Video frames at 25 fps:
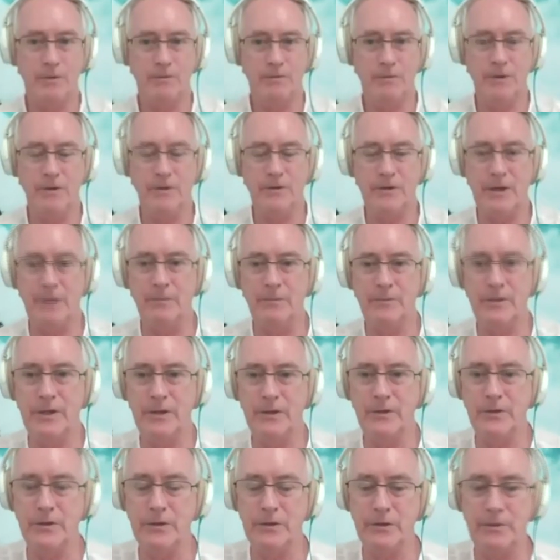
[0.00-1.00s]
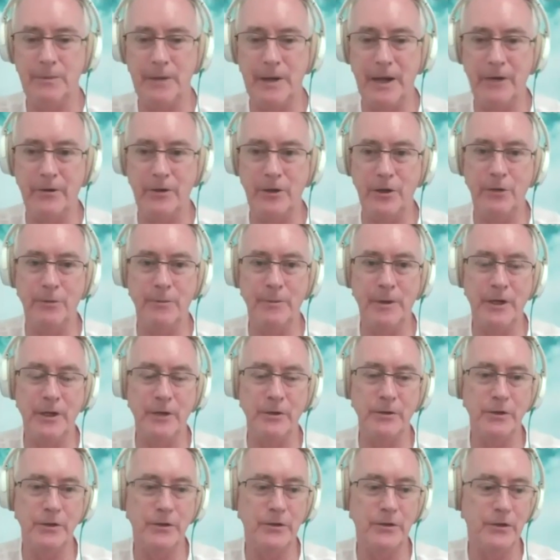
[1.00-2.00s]
in some senses a parallel
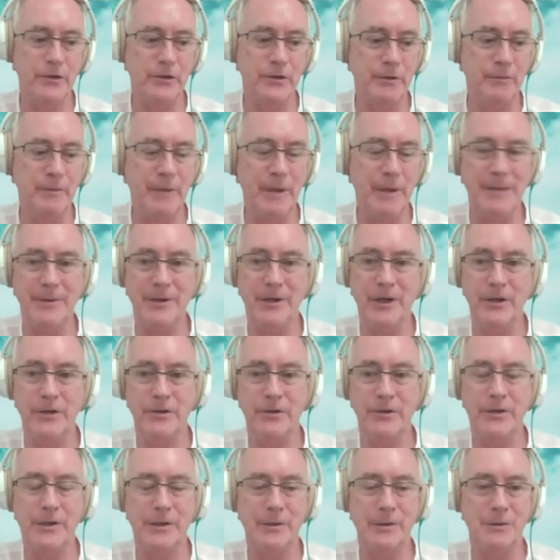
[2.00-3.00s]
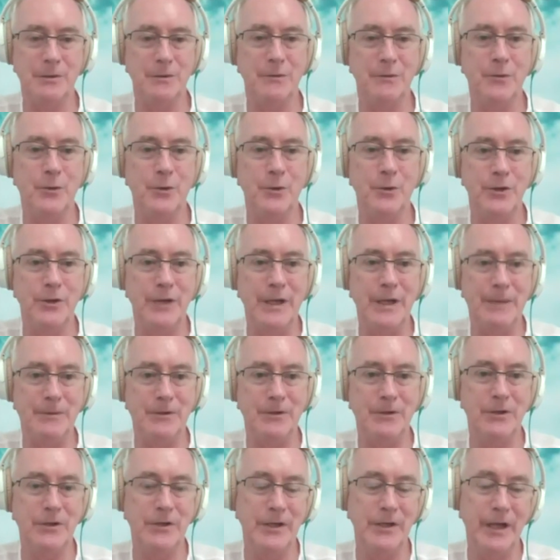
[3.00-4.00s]
monetary system may be necessary to avoid the depth
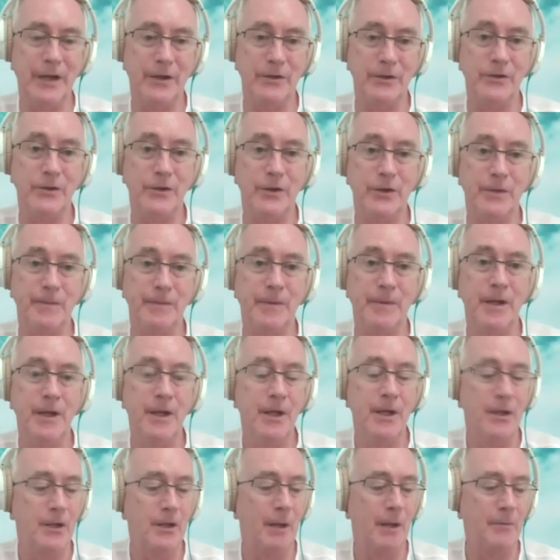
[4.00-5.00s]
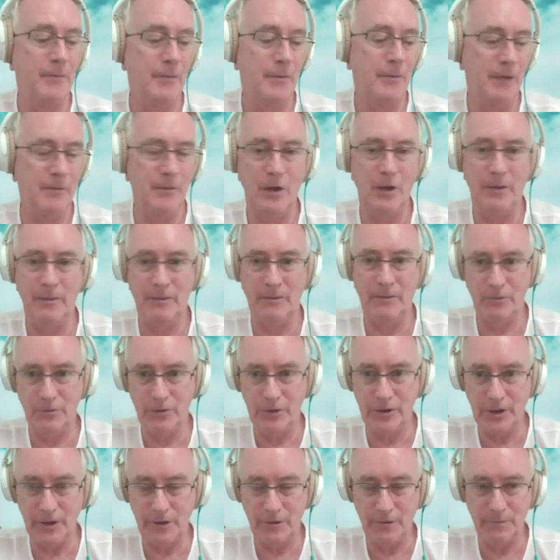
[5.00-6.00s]
of the downturn. I'm a
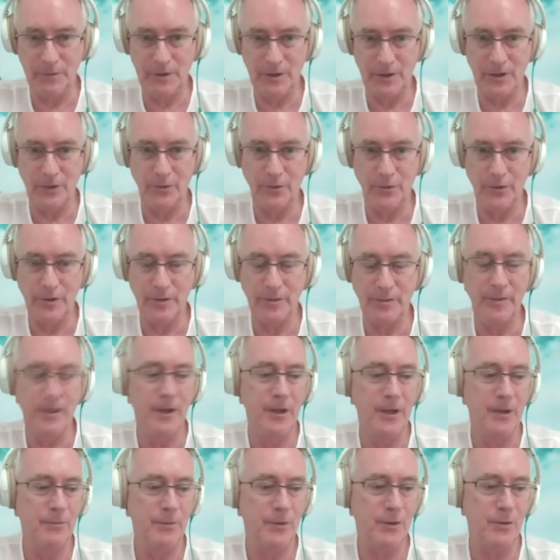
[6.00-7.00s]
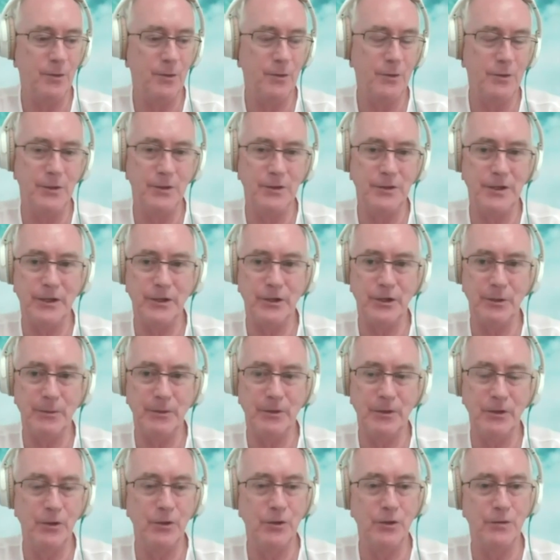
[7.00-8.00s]
critic of Bitcoin because it's actually
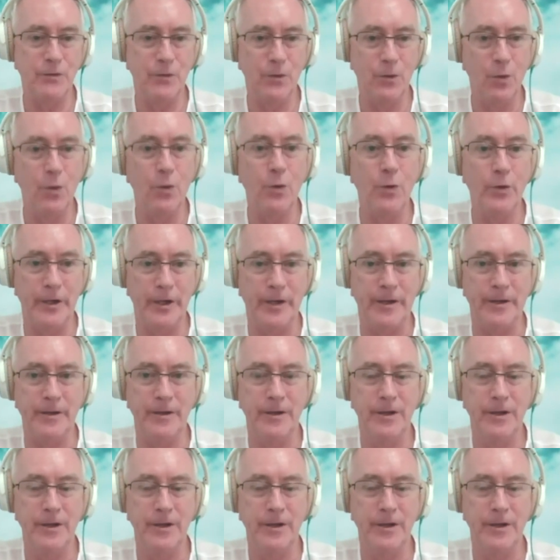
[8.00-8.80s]
been used for hoarding